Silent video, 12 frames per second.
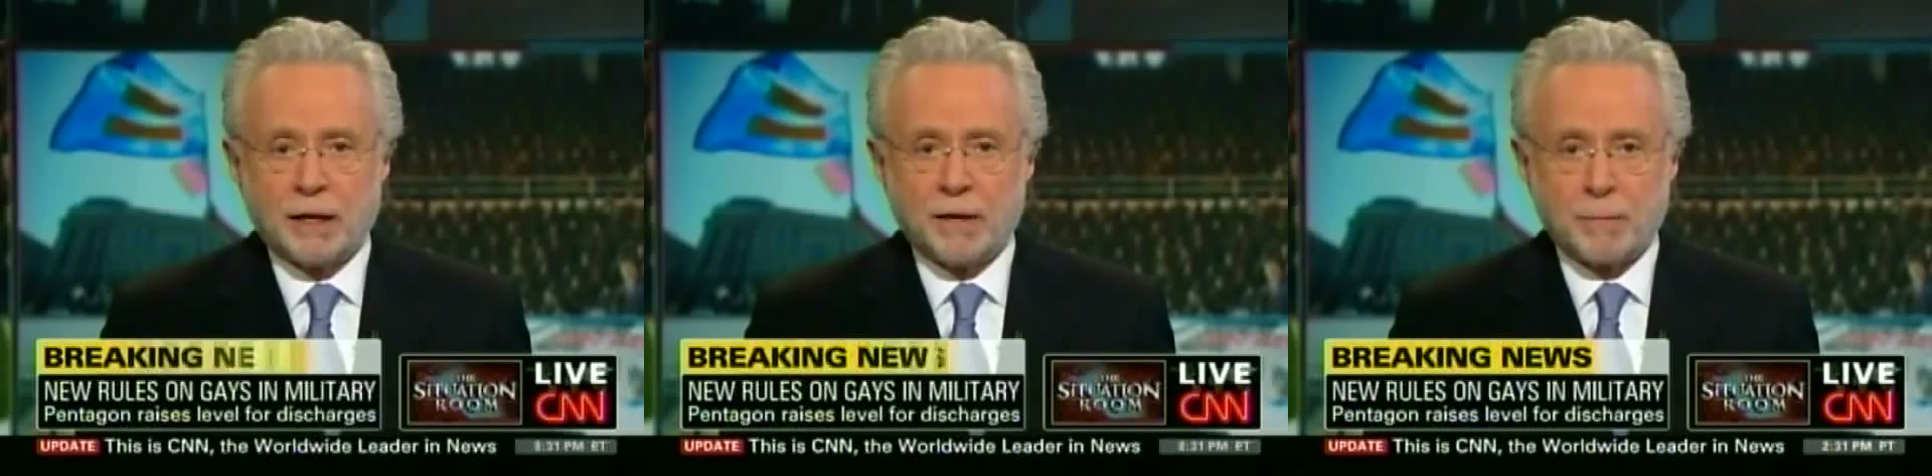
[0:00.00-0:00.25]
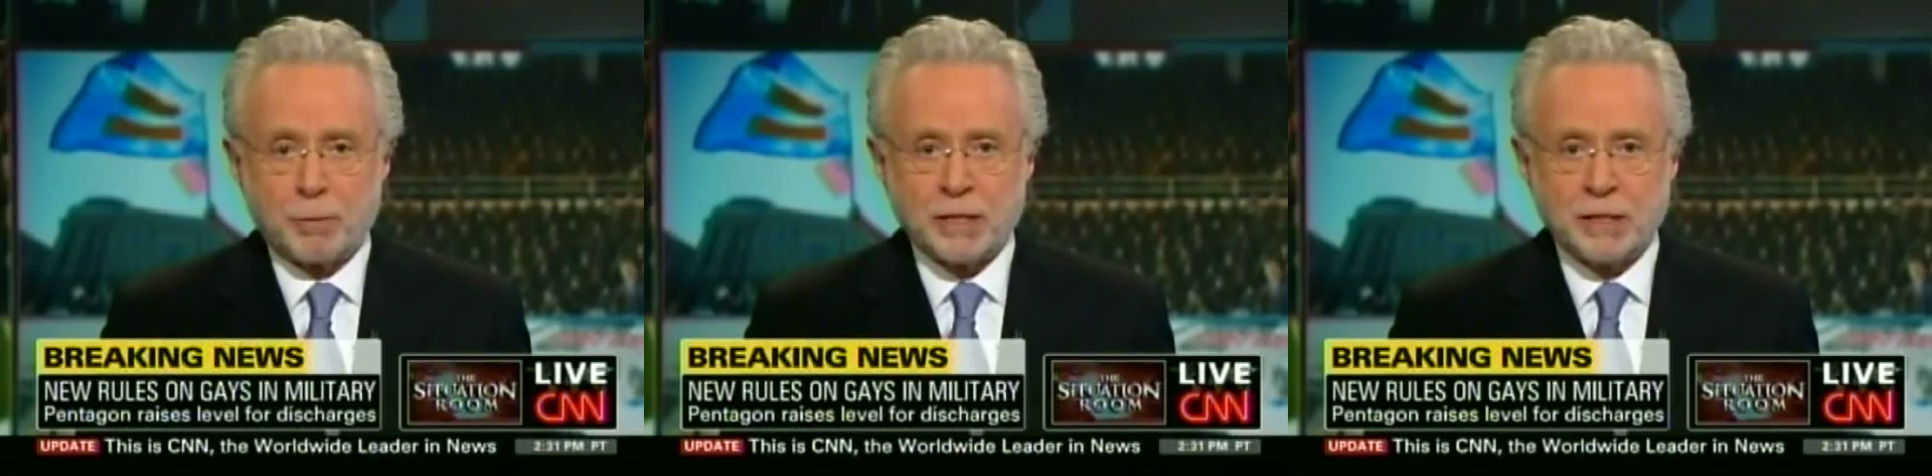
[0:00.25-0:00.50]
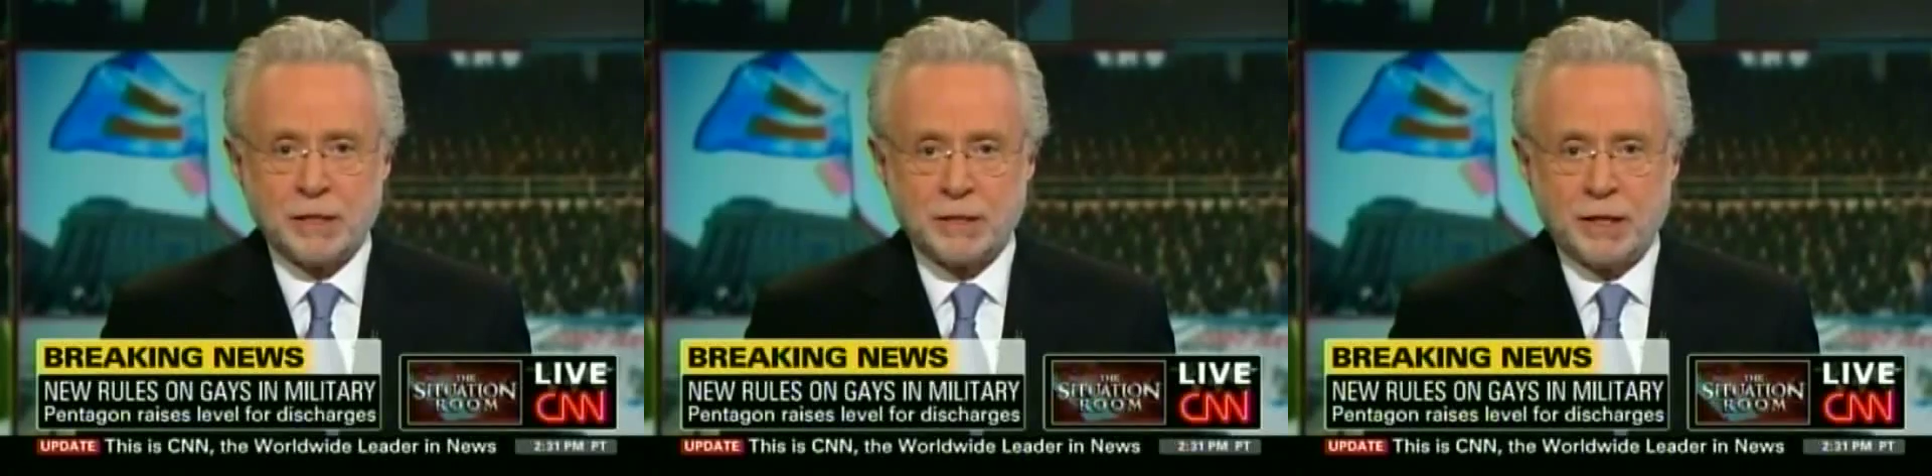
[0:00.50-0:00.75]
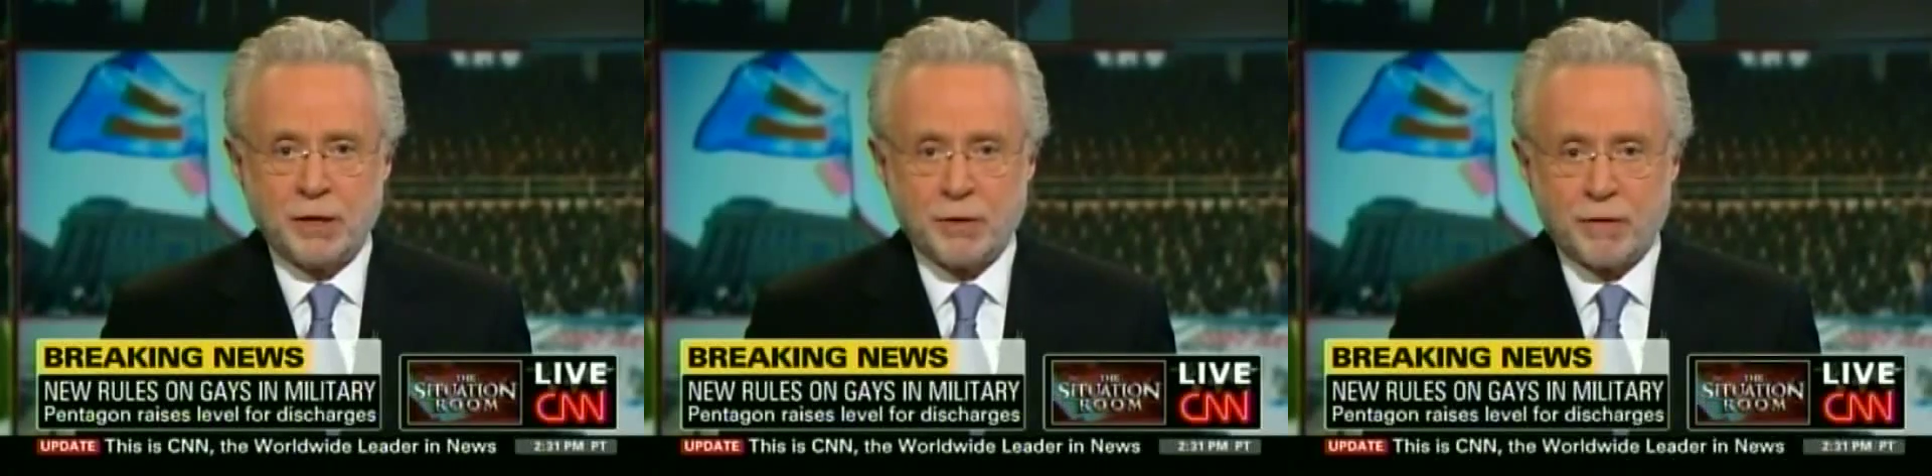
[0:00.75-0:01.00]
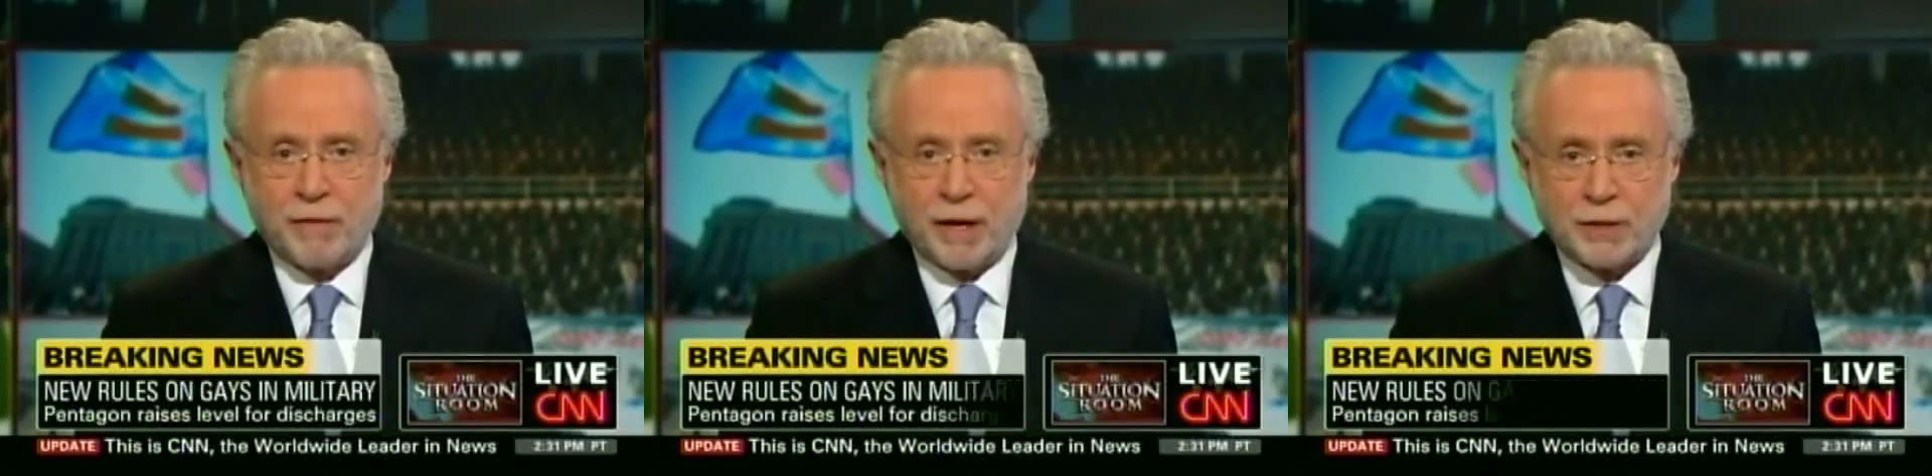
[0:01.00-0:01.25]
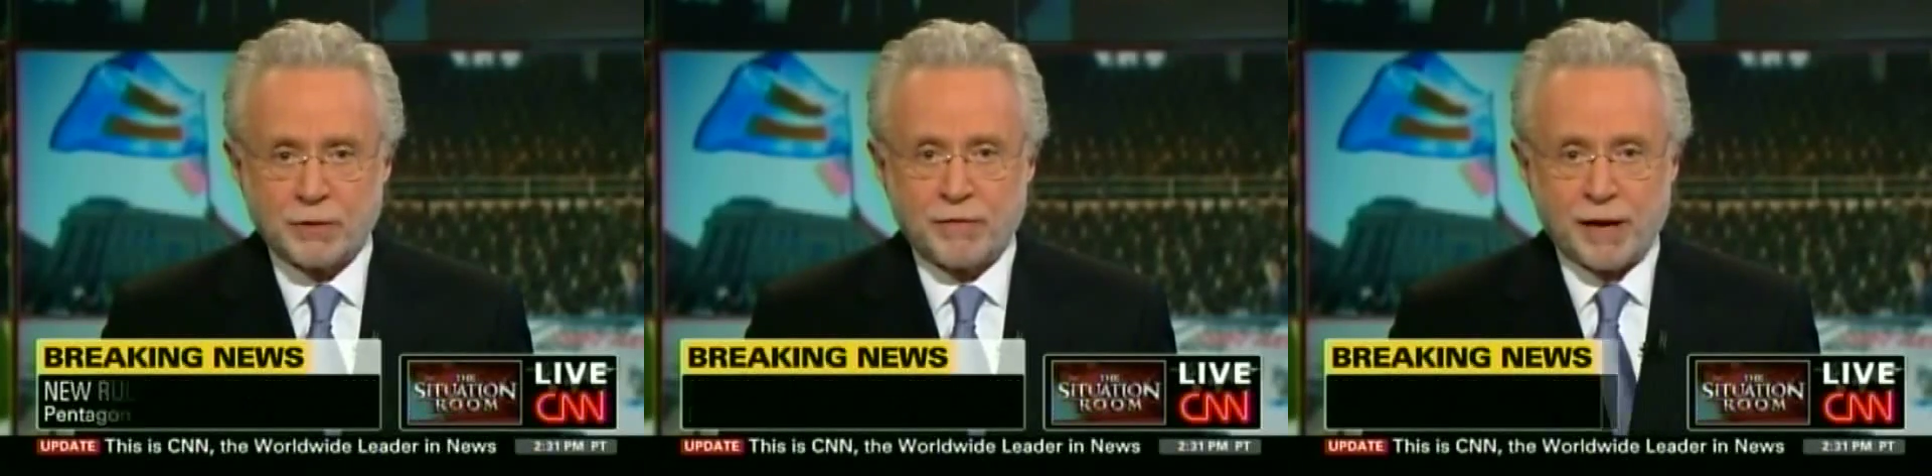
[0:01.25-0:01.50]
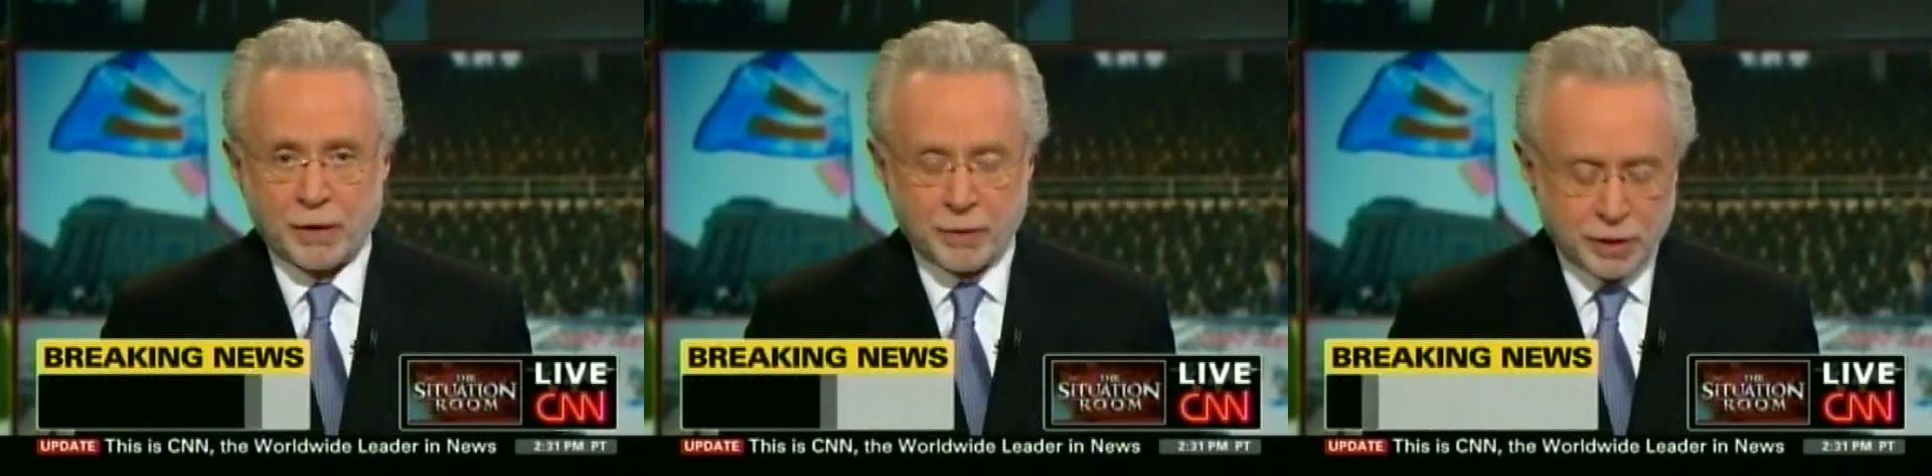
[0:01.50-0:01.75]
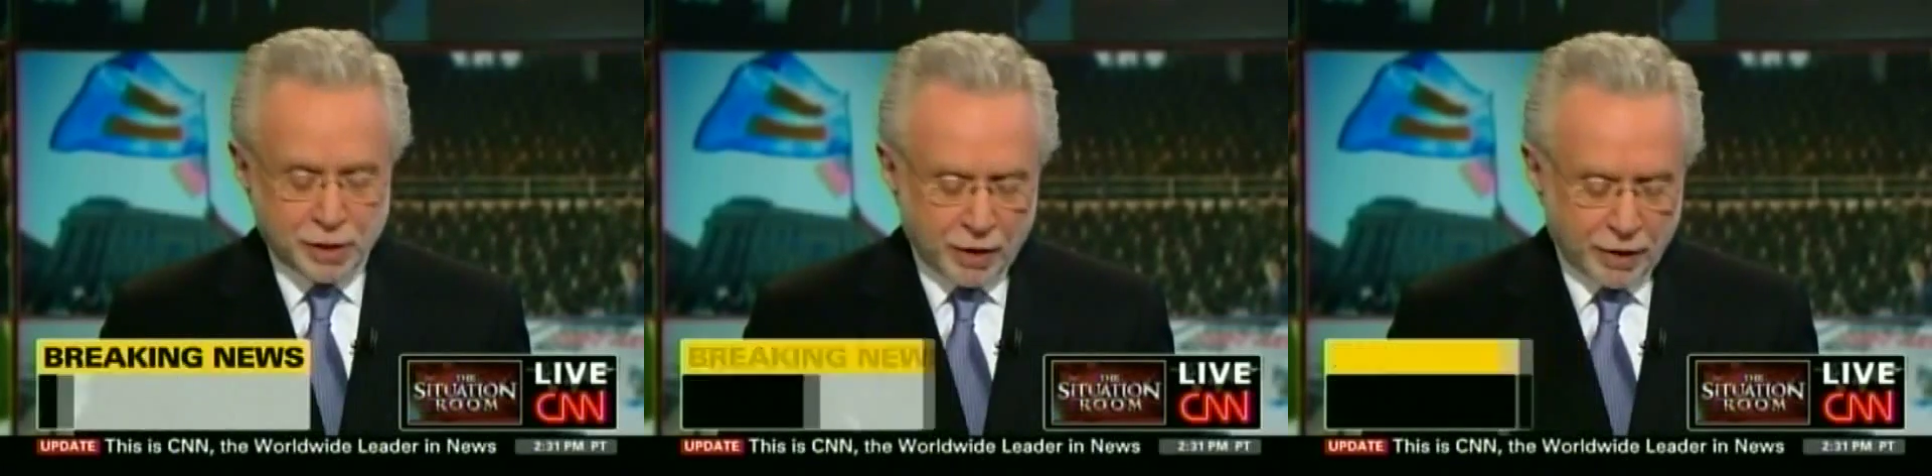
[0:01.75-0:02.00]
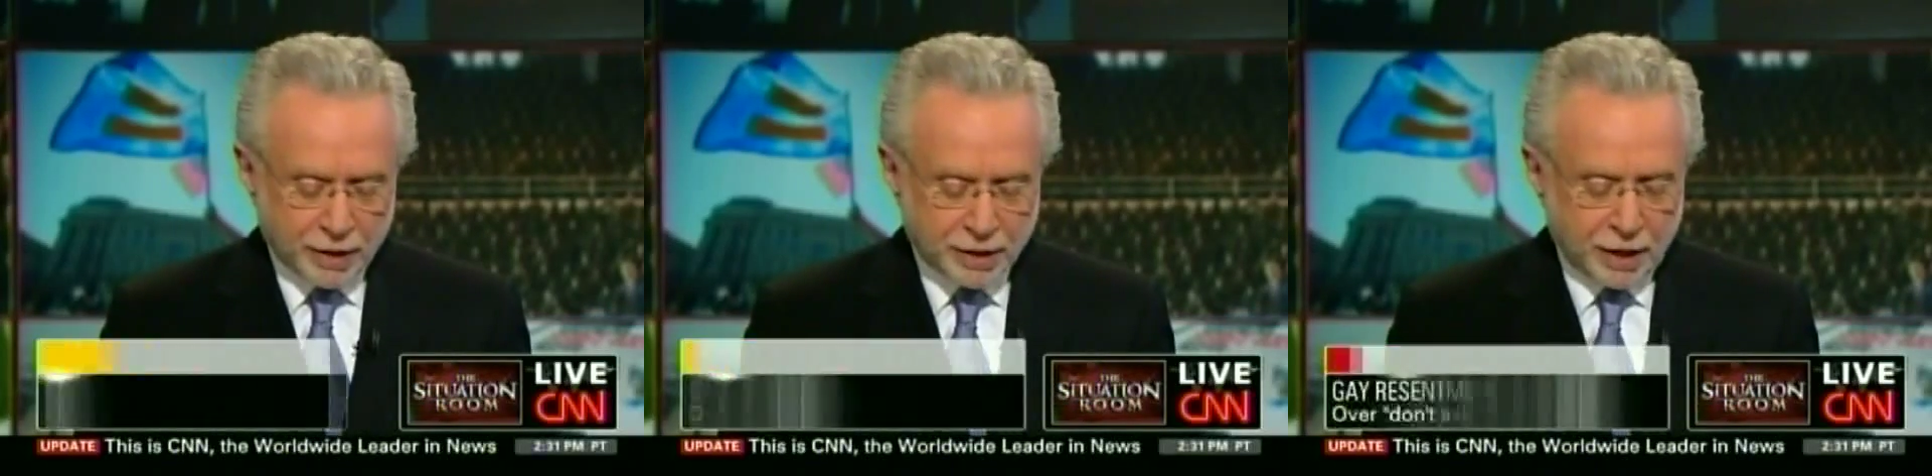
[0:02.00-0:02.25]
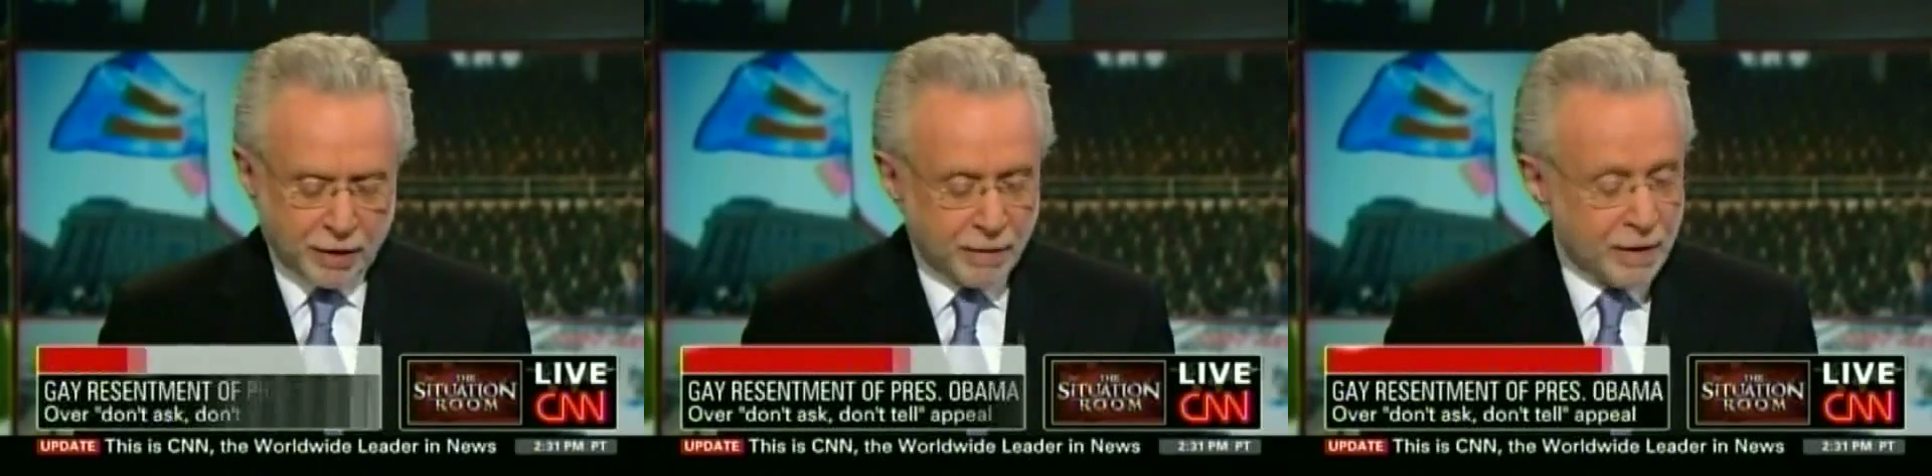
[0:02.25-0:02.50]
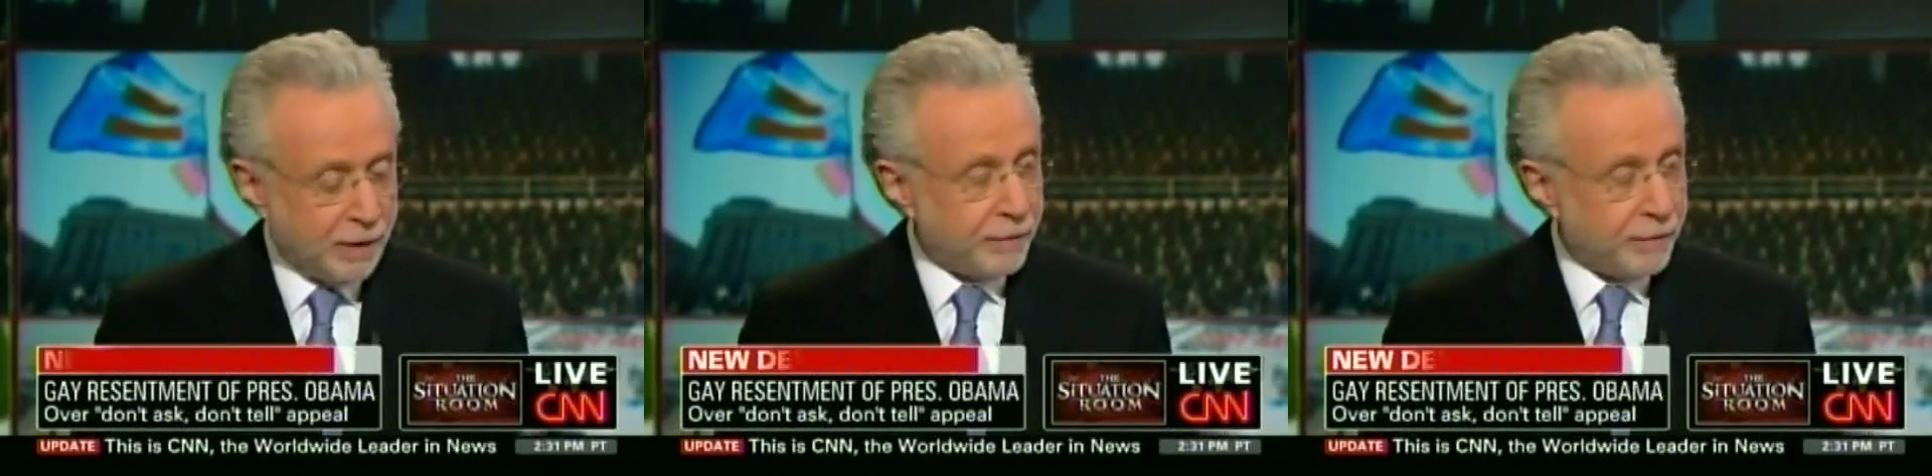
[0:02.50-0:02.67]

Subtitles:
The President's senior advisor, Valerie Jarrett, is here